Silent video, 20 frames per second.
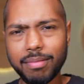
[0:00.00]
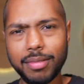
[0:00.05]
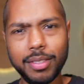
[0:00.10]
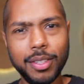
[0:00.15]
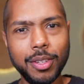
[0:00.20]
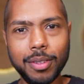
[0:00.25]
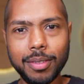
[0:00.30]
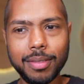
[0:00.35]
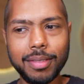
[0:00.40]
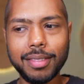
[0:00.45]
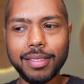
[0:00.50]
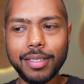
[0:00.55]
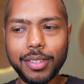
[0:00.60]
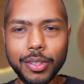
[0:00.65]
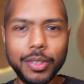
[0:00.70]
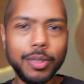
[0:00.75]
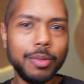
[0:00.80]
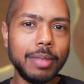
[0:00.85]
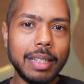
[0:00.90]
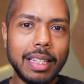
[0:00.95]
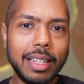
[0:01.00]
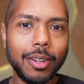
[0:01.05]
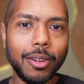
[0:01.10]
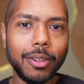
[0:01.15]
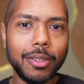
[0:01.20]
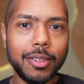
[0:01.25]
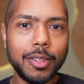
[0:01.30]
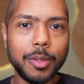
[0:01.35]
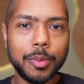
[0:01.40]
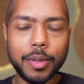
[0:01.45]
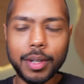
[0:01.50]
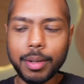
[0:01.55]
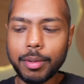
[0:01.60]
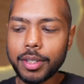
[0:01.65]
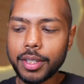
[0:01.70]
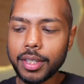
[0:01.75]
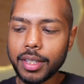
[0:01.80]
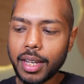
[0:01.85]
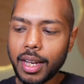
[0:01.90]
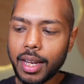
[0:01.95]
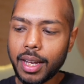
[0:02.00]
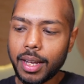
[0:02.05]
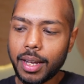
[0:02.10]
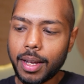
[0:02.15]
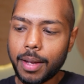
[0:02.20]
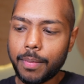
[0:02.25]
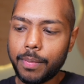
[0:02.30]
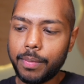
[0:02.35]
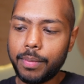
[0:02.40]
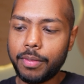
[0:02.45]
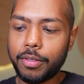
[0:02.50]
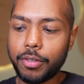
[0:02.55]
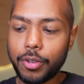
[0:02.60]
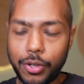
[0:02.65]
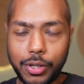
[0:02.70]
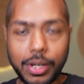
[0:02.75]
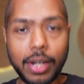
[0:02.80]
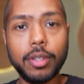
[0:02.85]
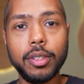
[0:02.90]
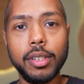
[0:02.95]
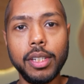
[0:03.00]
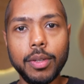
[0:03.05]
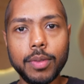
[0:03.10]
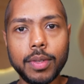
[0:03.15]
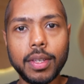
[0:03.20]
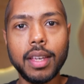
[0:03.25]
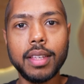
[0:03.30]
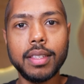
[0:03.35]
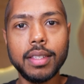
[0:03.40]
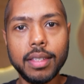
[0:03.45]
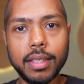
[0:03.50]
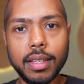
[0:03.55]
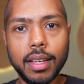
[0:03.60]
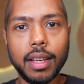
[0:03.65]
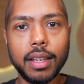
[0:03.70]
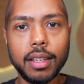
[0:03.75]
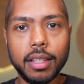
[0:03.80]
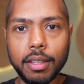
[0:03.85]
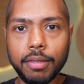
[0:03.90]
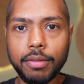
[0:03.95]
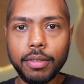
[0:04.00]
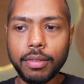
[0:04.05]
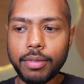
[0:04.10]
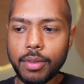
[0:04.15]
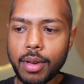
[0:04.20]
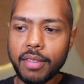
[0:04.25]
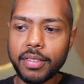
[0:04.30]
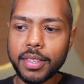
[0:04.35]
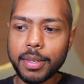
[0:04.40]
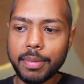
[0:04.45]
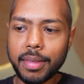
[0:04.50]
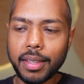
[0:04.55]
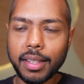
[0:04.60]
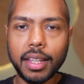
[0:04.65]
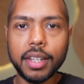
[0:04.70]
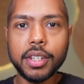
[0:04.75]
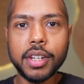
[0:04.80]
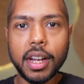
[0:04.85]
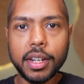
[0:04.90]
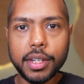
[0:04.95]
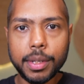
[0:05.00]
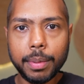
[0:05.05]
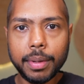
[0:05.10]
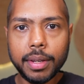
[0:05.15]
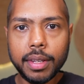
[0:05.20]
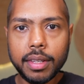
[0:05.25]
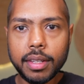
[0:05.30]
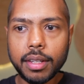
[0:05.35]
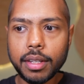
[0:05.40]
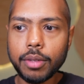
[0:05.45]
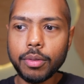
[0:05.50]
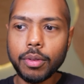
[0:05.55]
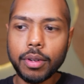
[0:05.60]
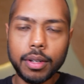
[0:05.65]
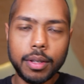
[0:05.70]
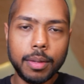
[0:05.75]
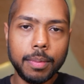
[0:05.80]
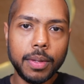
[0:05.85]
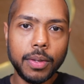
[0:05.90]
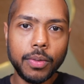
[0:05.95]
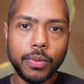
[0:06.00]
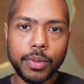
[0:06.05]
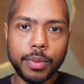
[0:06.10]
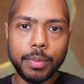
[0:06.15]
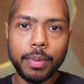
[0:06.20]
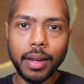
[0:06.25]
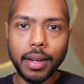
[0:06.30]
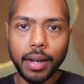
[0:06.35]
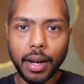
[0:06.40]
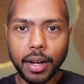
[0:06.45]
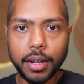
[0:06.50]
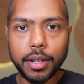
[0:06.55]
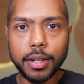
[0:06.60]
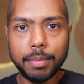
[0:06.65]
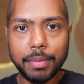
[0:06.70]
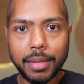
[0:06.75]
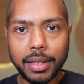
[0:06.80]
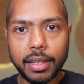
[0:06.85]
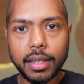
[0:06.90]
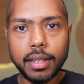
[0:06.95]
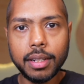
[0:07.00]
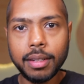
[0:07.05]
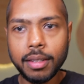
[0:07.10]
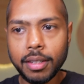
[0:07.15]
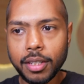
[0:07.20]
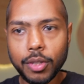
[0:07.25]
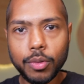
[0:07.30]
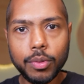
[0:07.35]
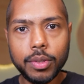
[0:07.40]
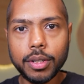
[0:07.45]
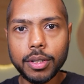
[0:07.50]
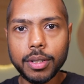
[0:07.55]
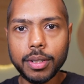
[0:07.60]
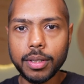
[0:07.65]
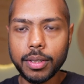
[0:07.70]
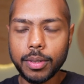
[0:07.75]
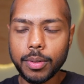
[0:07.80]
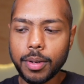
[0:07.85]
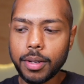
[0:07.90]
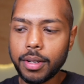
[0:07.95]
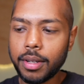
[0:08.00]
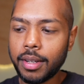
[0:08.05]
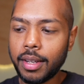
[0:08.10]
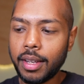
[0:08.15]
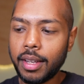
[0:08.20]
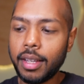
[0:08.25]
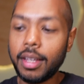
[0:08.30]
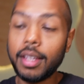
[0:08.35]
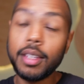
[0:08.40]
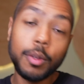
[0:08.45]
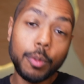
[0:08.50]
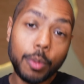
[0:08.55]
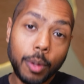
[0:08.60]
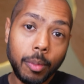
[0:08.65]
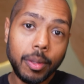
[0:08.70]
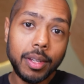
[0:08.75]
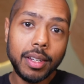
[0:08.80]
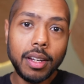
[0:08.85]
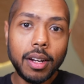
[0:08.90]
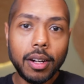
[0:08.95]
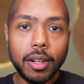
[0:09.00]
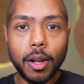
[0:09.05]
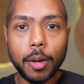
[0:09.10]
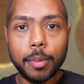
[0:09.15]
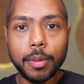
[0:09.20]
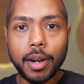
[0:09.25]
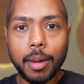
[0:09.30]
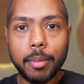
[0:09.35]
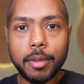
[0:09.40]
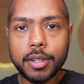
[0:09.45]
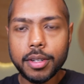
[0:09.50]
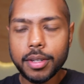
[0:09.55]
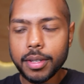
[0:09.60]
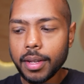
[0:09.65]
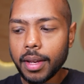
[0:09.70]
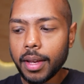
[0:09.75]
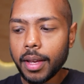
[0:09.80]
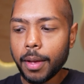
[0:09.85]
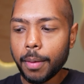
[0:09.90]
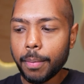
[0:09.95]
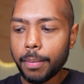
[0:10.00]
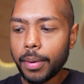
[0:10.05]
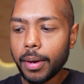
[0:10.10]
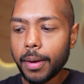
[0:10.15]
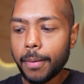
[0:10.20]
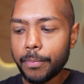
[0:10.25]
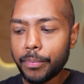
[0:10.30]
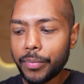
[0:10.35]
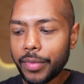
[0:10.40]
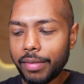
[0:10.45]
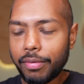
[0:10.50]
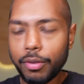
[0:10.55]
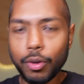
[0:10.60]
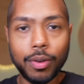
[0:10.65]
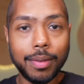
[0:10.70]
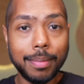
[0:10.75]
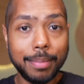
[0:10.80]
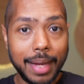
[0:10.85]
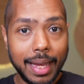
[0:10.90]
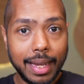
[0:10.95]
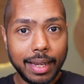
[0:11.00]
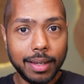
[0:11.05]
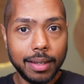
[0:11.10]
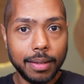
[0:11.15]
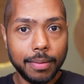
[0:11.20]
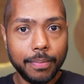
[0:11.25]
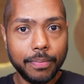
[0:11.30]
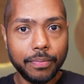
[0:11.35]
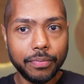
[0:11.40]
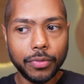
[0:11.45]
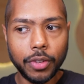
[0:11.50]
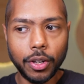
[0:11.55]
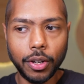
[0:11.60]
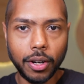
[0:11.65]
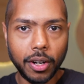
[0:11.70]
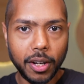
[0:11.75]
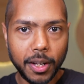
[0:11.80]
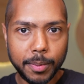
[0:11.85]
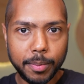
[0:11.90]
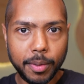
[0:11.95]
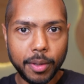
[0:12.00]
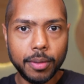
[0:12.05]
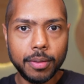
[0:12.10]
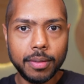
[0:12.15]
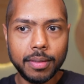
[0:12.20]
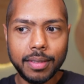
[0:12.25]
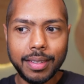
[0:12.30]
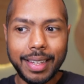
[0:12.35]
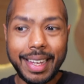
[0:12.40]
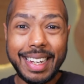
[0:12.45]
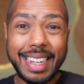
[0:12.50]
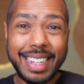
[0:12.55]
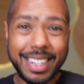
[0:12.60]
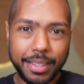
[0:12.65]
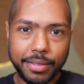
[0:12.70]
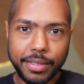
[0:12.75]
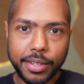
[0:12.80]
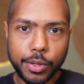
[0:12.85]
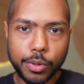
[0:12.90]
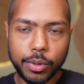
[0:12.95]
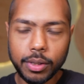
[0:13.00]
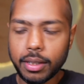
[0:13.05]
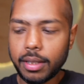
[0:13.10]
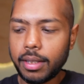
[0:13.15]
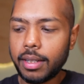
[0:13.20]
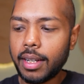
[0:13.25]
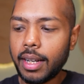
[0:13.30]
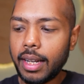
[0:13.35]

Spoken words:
Do you need all those parameters? For general use cases, yeah. If you have something like ChatGPT and you want it to be used by 100 million users and so on, you probably need a lot of parameters. But if you're a bank, a hospital, an individual,